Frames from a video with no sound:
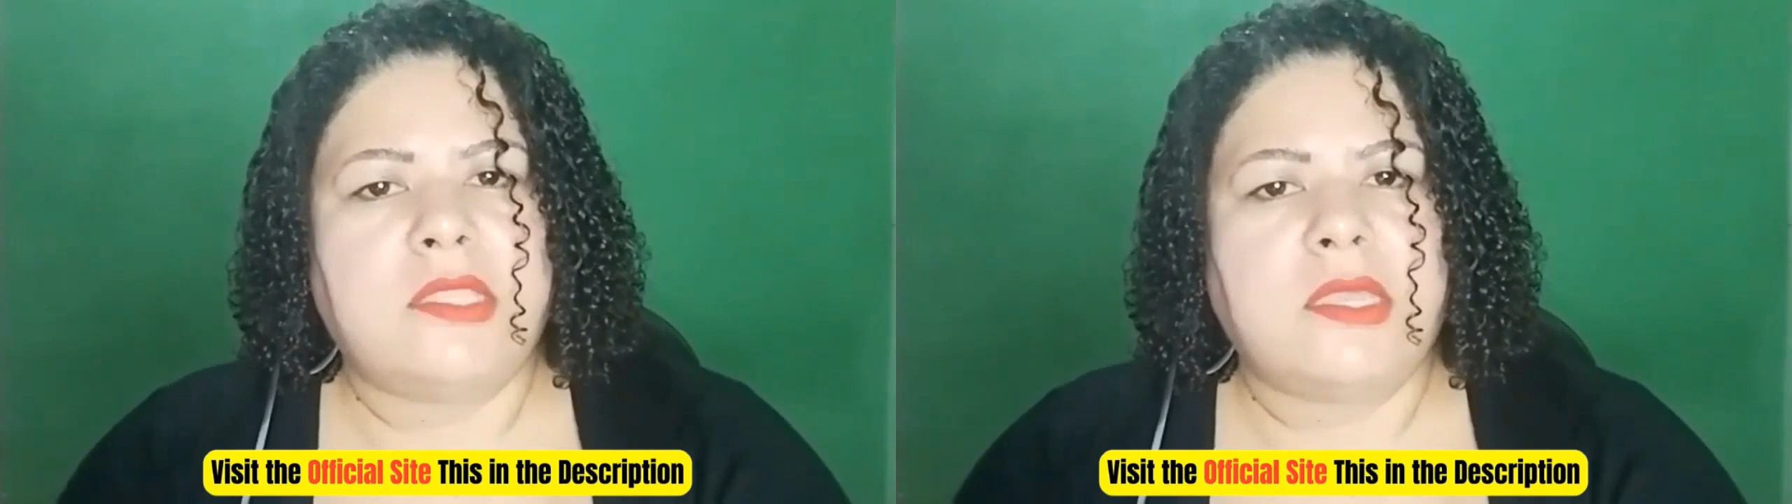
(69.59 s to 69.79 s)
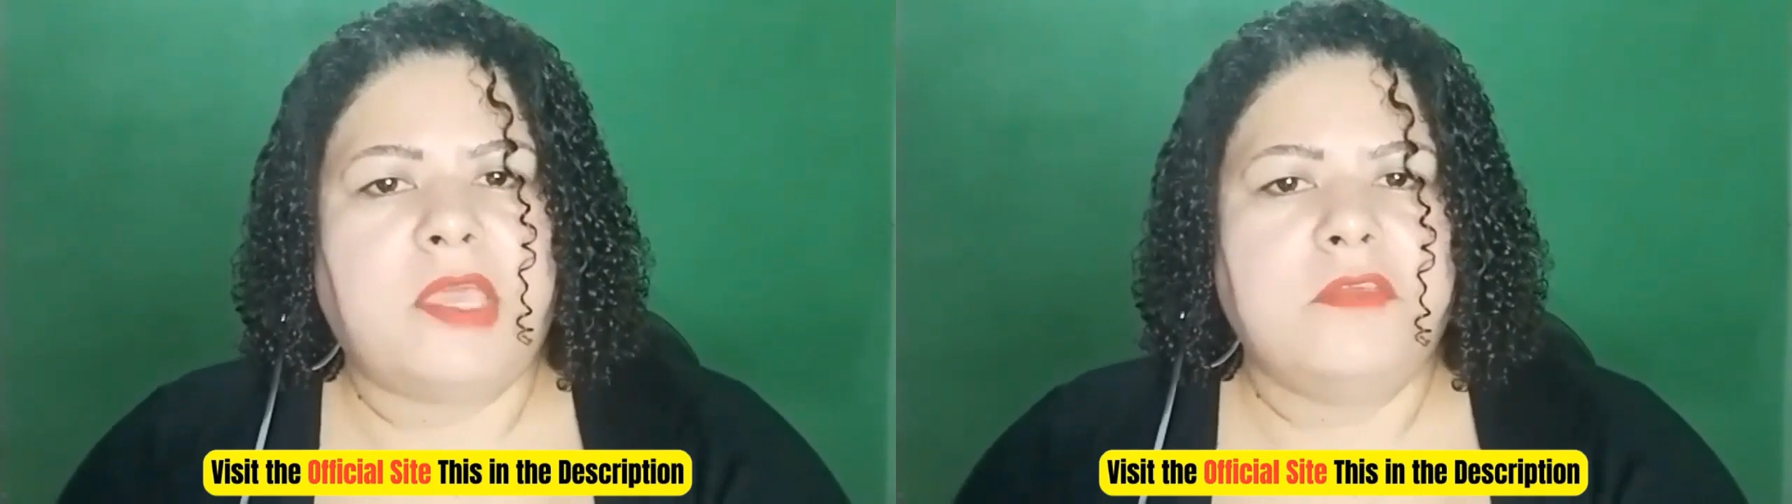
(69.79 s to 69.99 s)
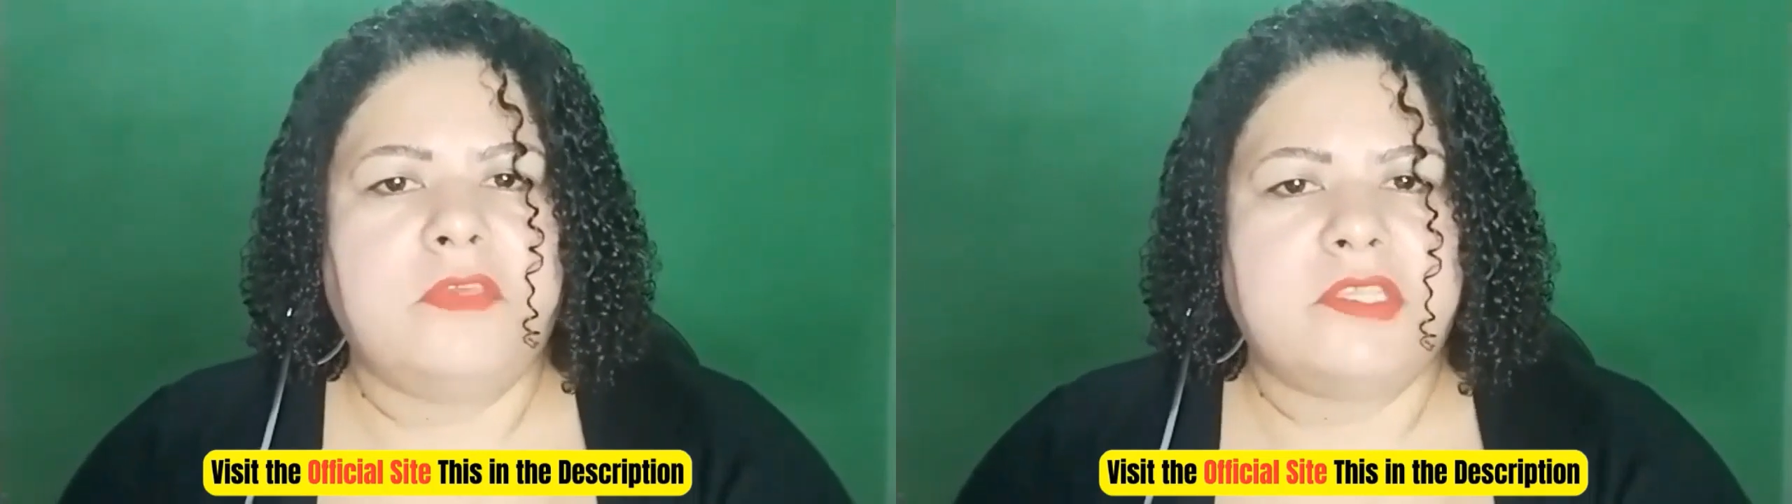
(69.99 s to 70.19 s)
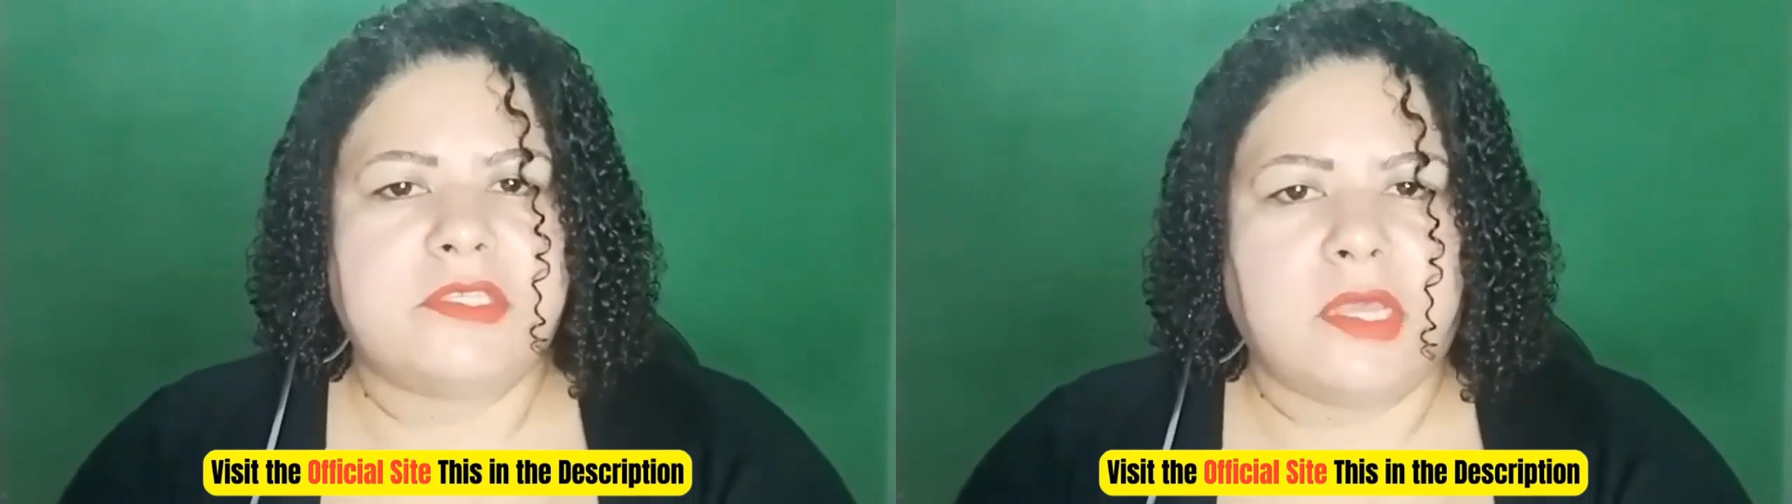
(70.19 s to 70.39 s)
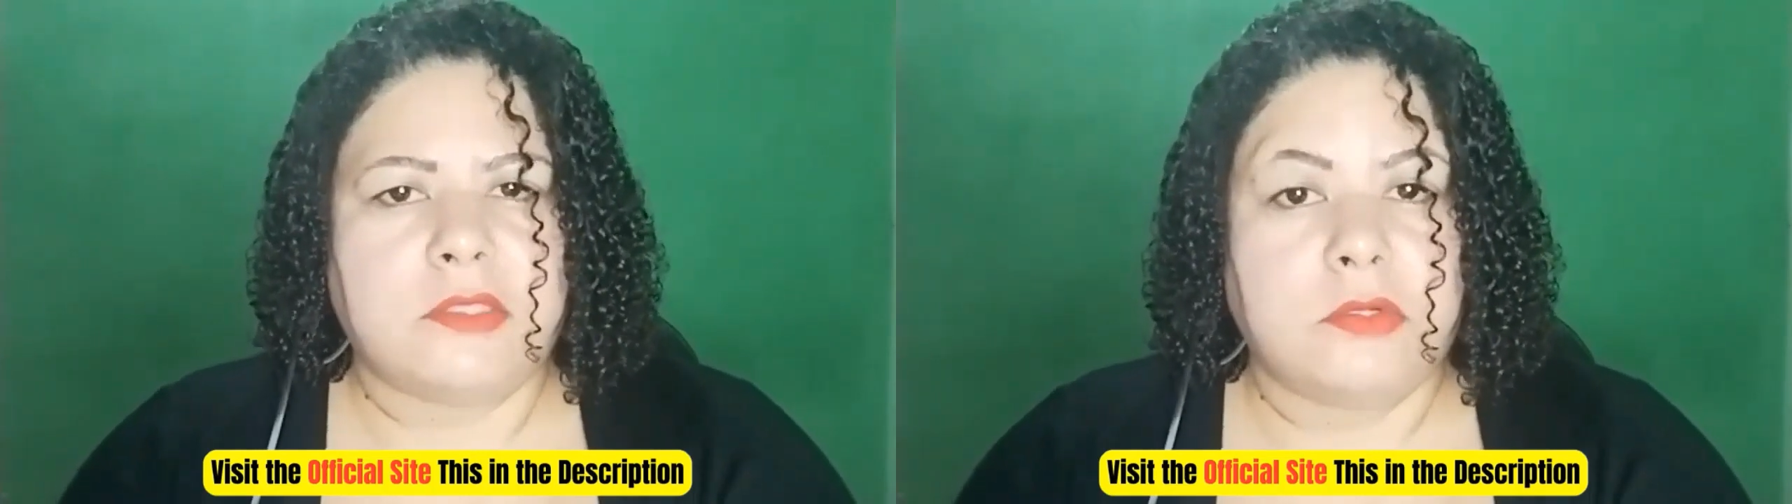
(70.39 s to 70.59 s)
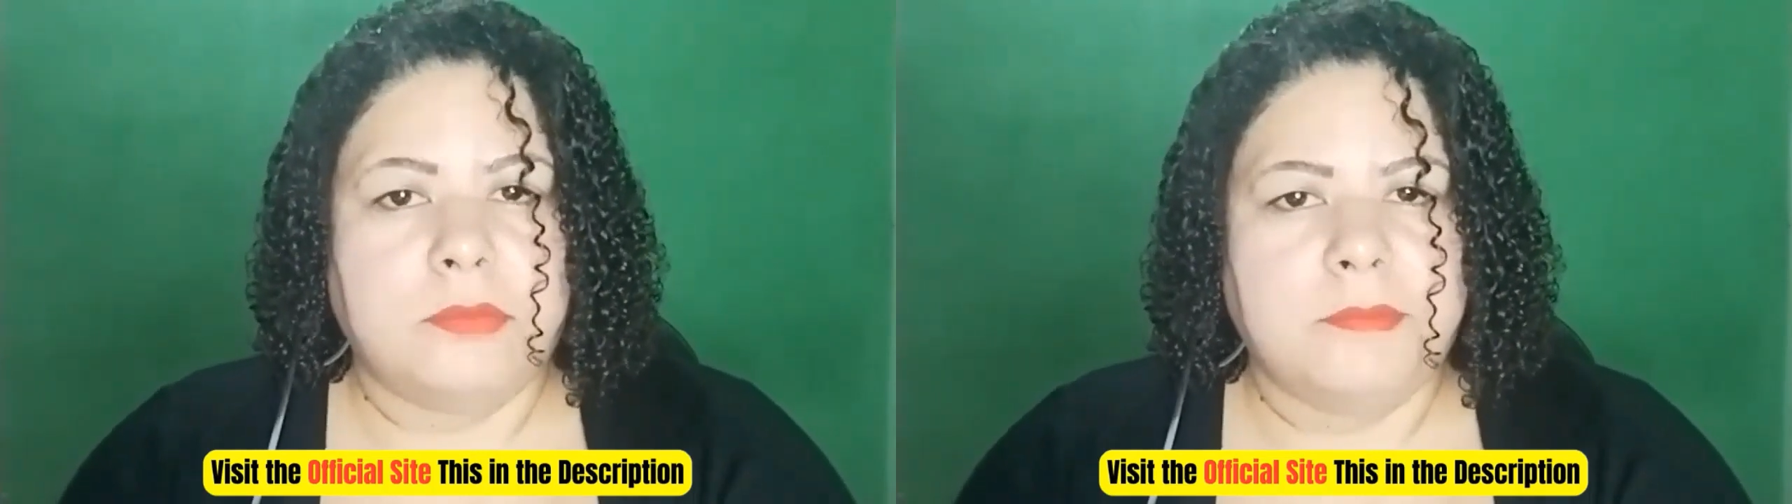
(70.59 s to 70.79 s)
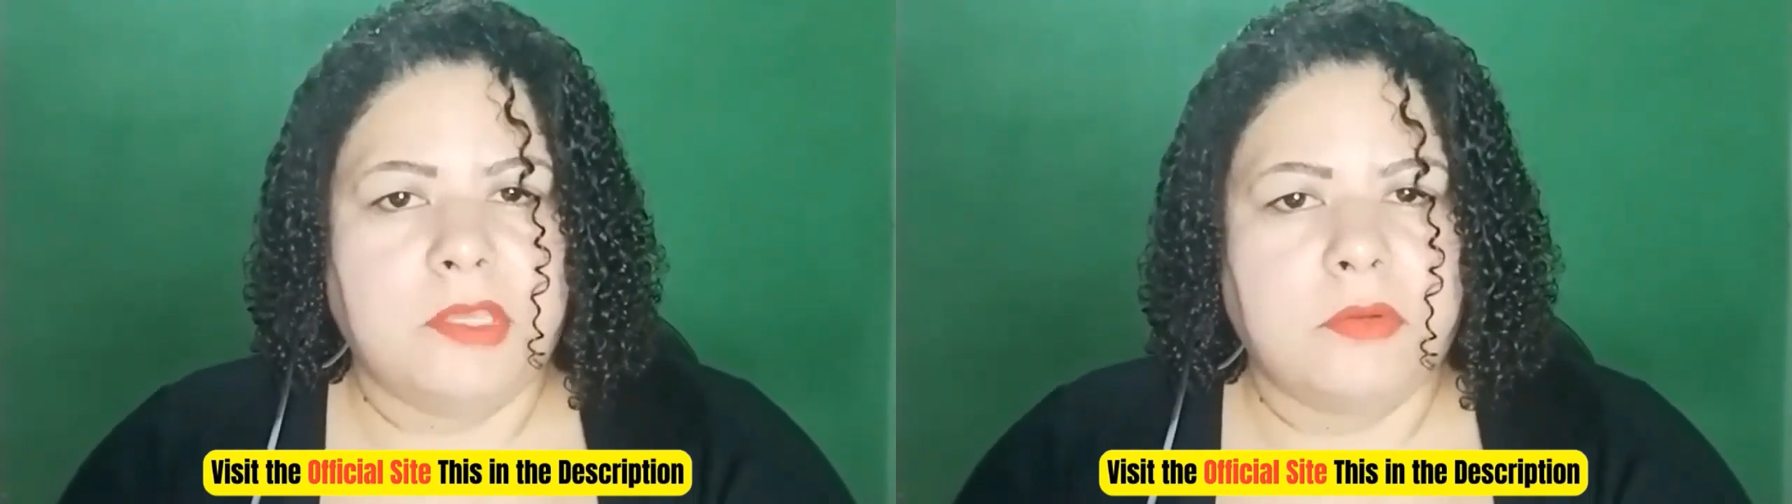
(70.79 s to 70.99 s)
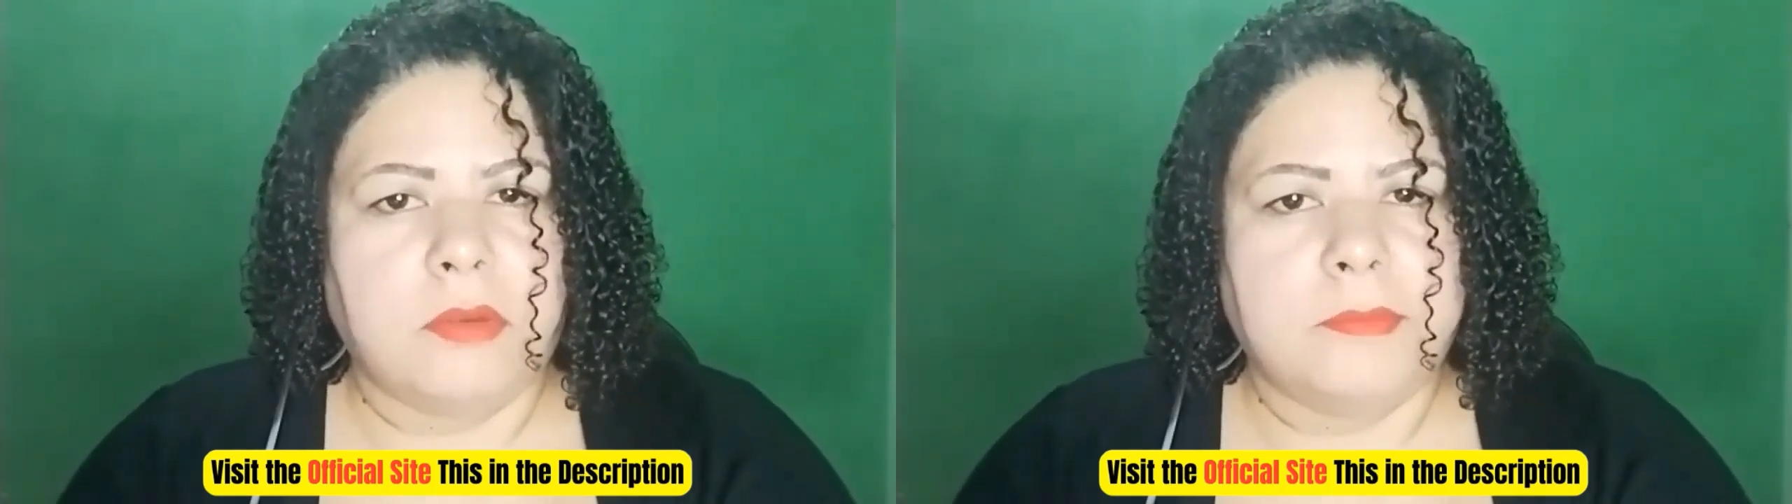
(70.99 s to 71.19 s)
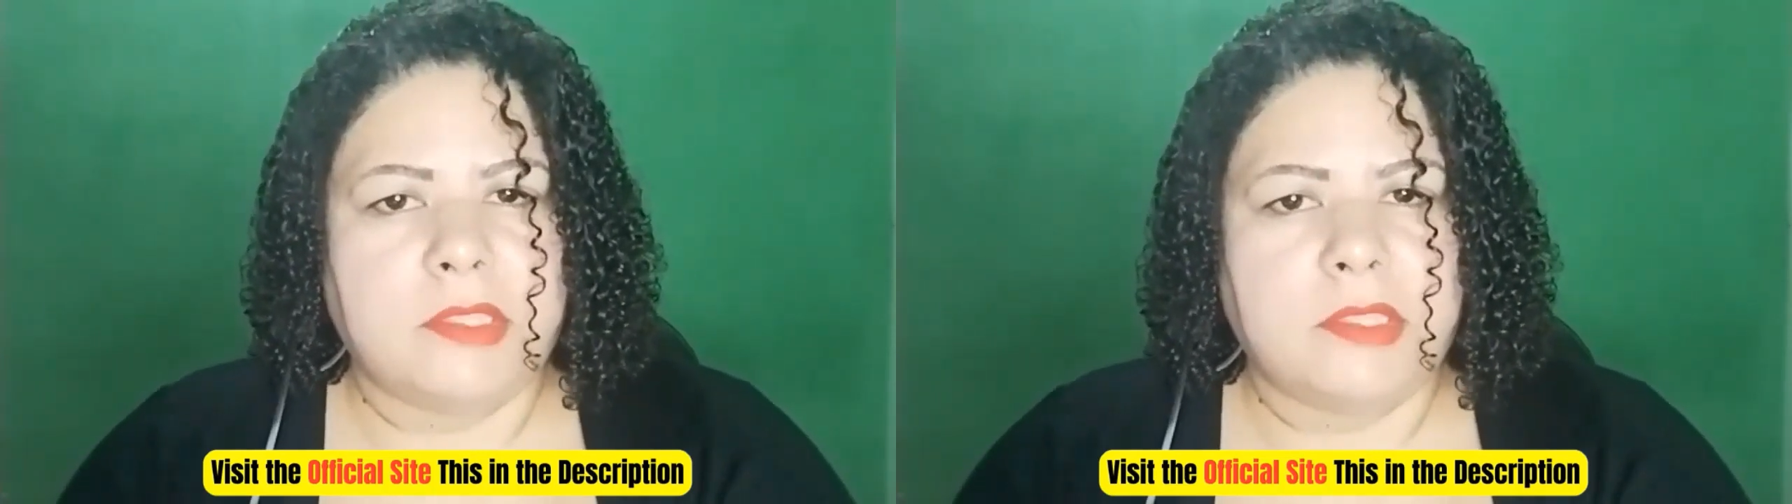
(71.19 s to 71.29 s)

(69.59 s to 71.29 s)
in the first comment.